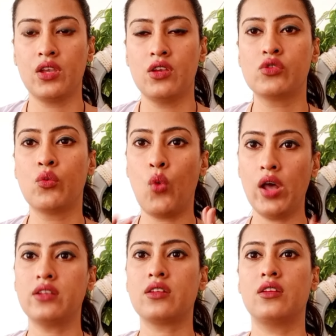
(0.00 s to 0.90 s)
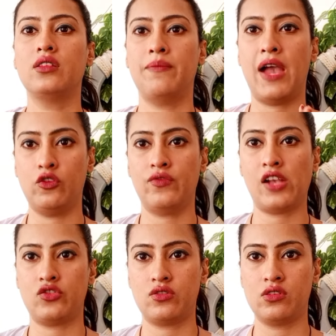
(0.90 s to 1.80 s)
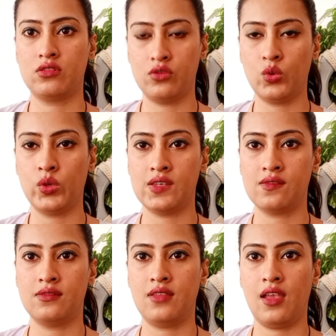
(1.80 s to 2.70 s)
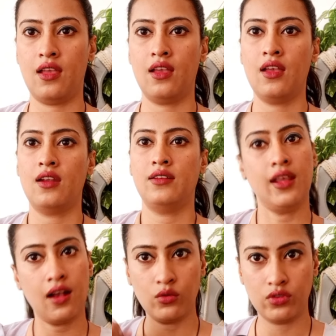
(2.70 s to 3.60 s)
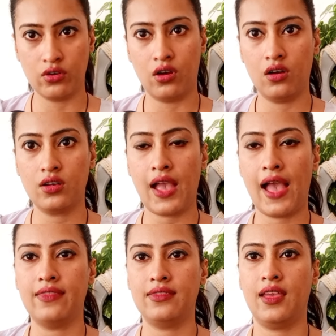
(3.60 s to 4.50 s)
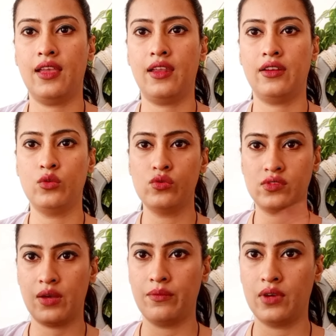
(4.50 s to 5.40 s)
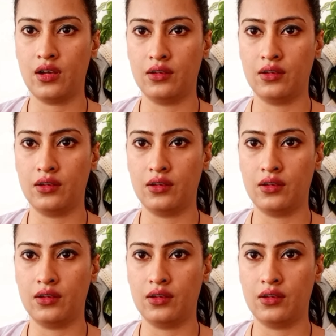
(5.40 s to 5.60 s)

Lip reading: So what the manufacturers do is they take out the rock and they do some